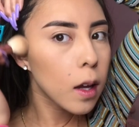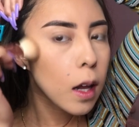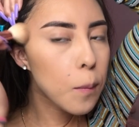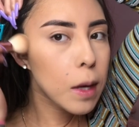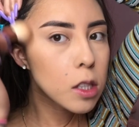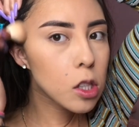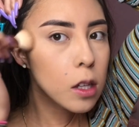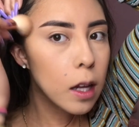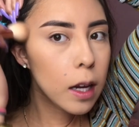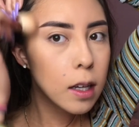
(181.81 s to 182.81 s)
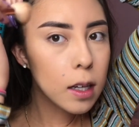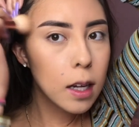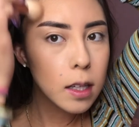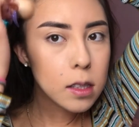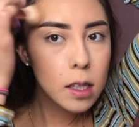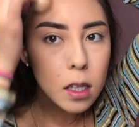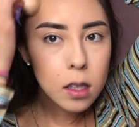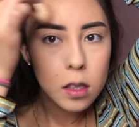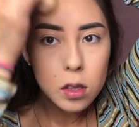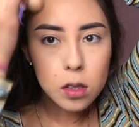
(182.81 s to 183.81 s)
And I make sure that I connect it
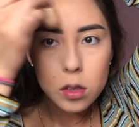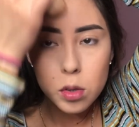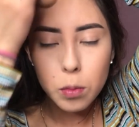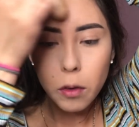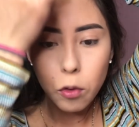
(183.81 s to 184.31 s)
to my